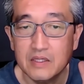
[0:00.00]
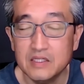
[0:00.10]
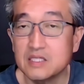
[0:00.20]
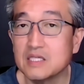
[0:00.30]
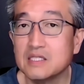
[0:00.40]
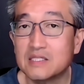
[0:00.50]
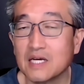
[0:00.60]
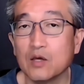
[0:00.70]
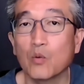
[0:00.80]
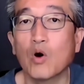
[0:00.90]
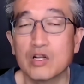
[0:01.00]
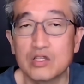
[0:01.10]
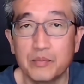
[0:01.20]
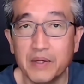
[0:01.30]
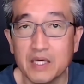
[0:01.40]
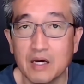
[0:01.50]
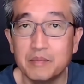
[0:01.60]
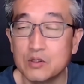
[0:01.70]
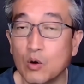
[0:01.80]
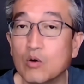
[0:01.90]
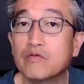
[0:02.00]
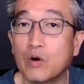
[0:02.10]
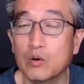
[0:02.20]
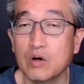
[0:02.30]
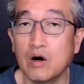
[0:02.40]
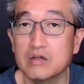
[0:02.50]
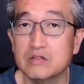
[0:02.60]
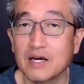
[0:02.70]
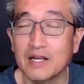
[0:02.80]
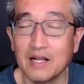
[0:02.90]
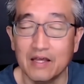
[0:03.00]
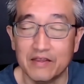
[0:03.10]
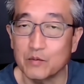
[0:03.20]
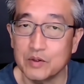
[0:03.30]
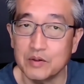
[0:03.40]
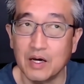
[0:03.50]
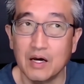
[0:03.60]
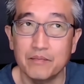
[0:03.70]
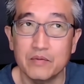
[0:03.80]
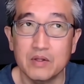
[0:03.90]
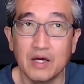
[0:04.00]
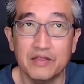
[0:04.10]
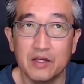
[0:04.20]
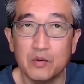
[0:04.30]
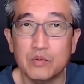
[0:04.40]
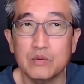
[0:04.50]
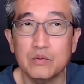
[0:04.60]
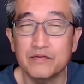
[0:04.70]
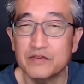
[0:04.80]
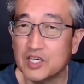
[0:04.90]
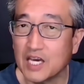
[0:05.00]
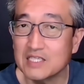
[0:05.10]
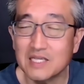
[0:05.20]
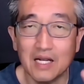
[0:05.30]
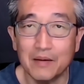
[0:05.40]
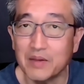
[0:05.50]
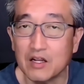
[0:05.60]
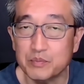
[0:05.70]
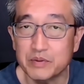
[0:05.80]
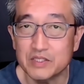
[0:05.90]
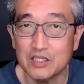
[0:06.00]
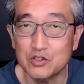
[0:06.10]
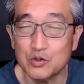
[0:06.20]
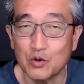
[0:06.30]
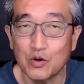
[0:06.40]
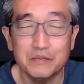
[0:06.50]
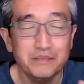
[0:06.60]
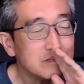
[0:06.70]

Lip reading: because he said he wanted to pick up his own phone calls, right? I think we've changed that. I'm not 100% sure.